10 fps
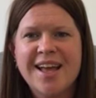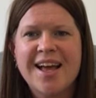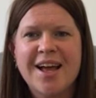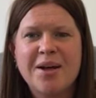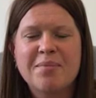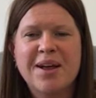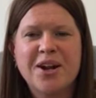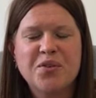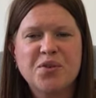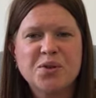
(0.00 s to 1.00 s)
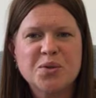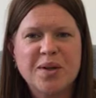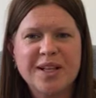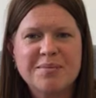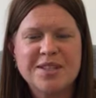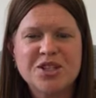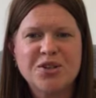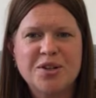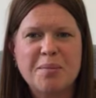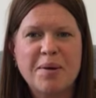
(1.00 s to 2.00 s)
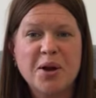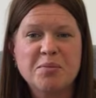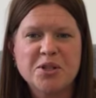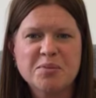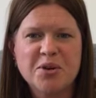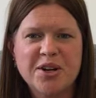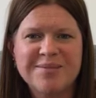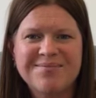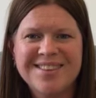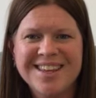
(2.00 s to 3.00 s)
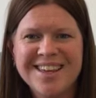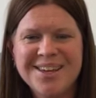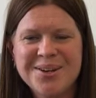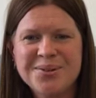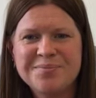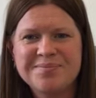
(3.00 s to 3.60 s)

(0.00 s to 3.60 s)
And I look forward to welcoming the children back on Monday morning. Thank you.